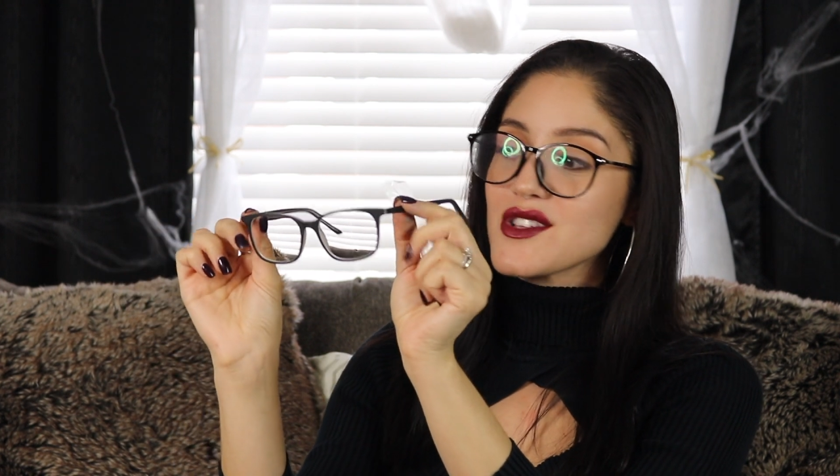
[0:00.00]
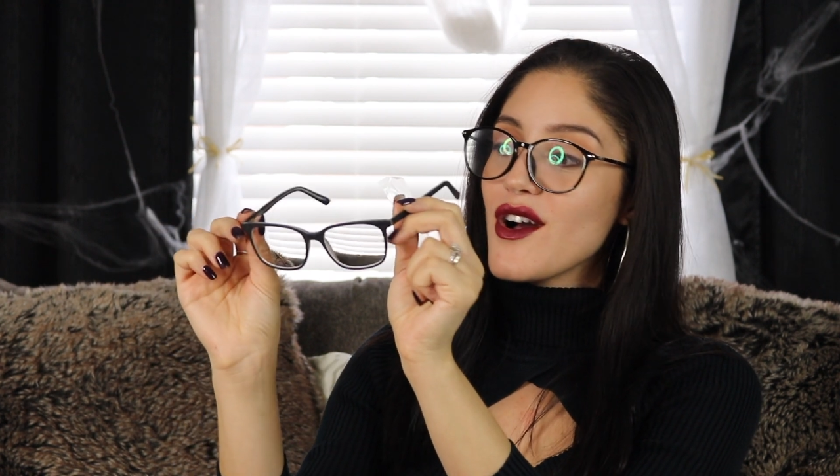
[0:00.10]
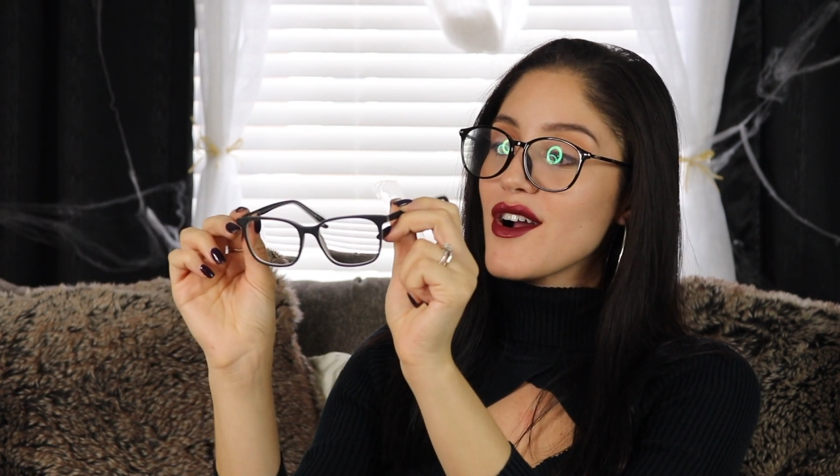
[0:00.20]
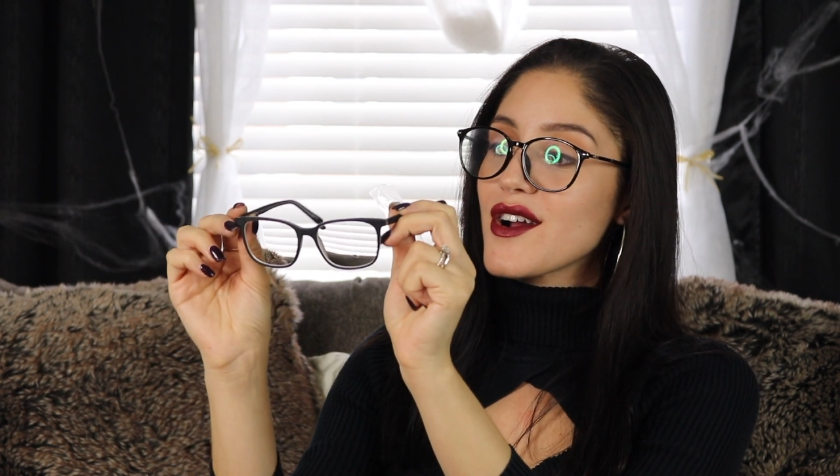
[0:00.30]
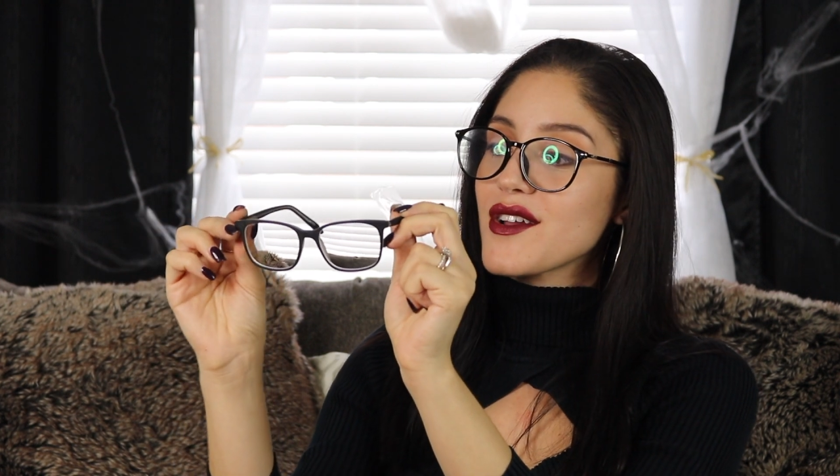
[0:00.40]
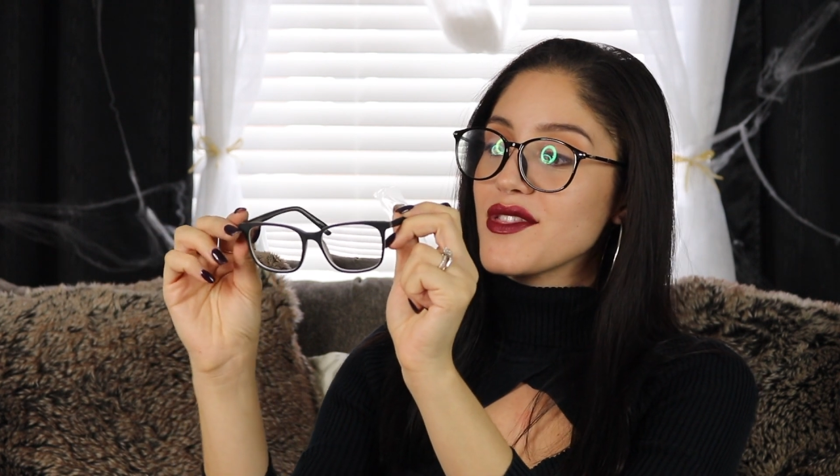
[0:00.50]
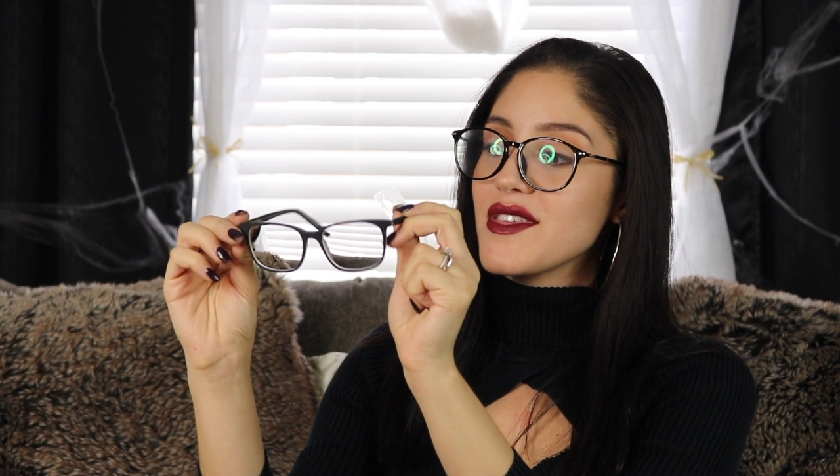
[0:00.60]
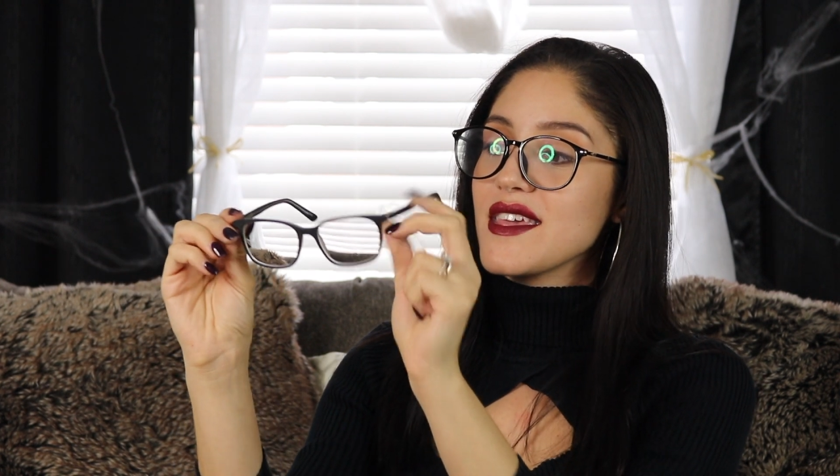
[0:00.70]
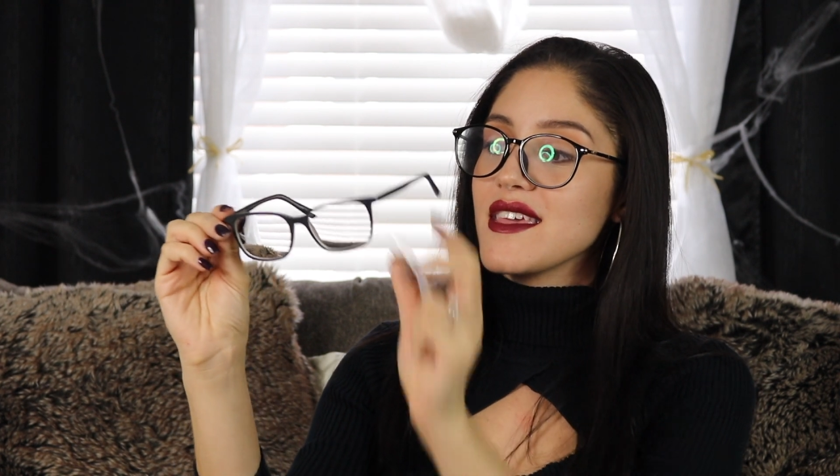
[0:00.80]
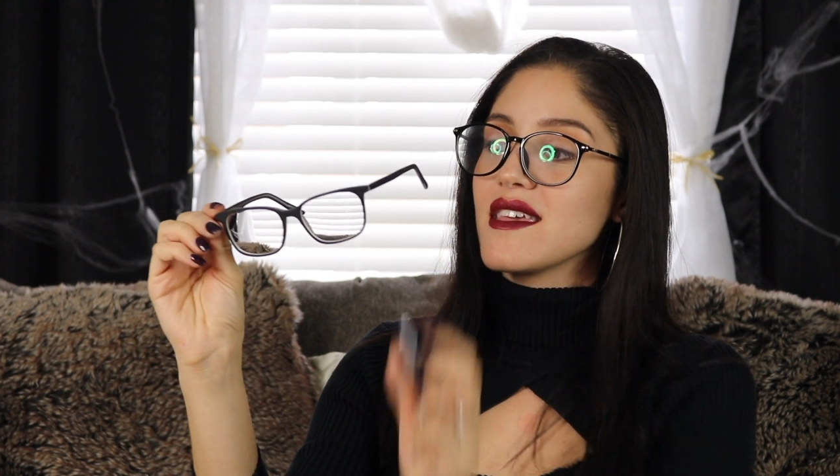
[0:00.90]
are
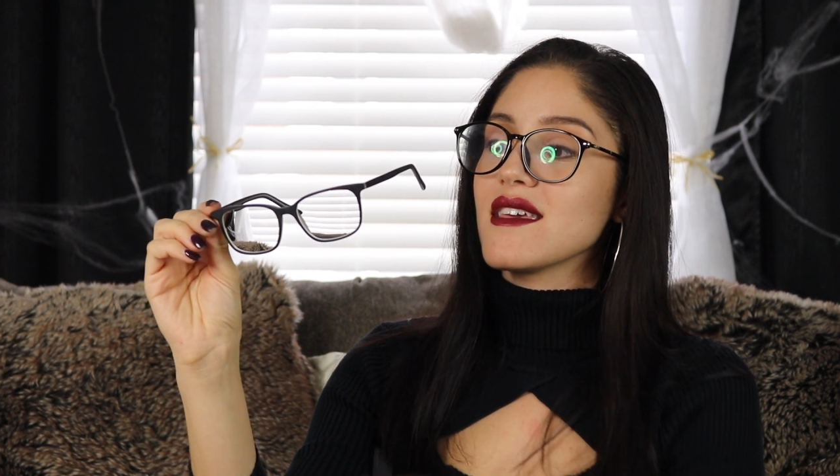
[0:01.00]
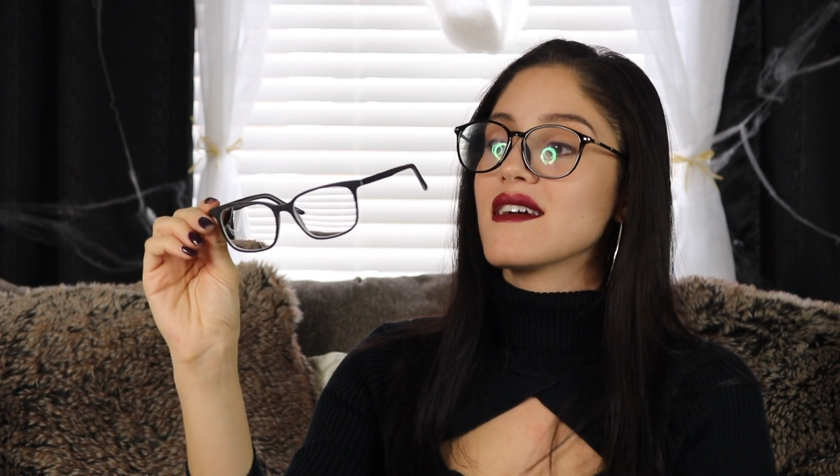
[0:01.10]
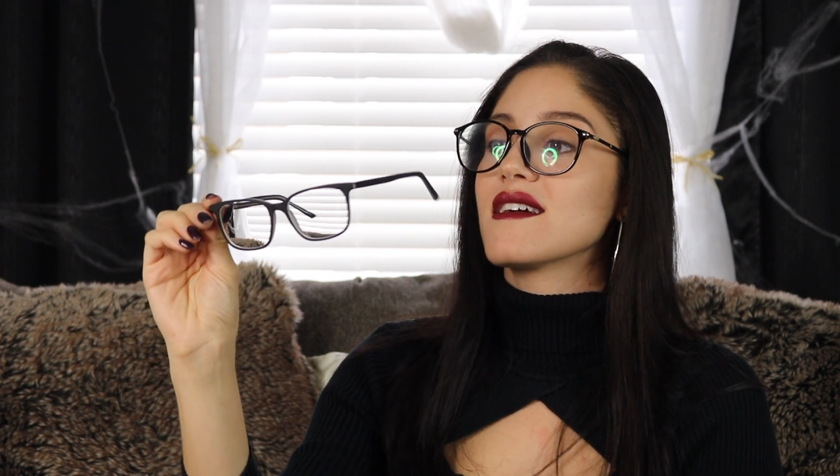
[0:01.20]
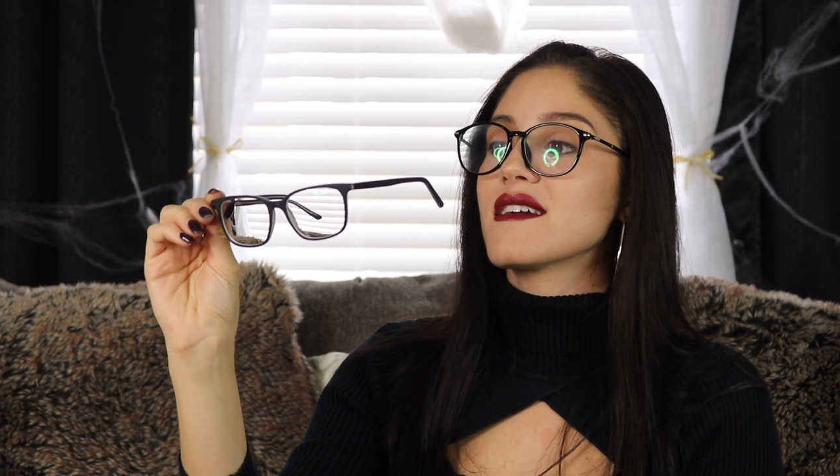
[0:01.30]
the